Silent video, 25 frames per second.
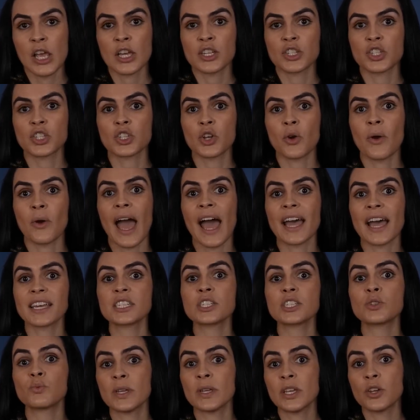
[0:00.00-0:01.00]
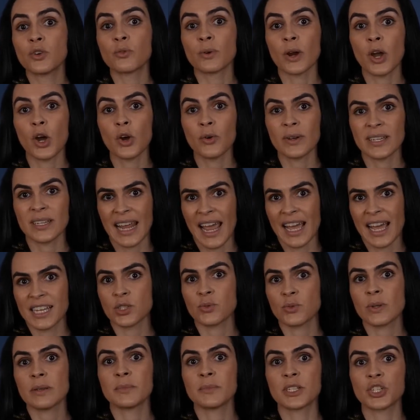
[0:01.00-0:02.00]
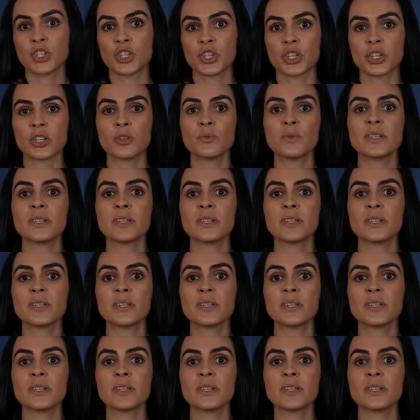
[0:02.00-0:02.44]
So as we grow and as we mature,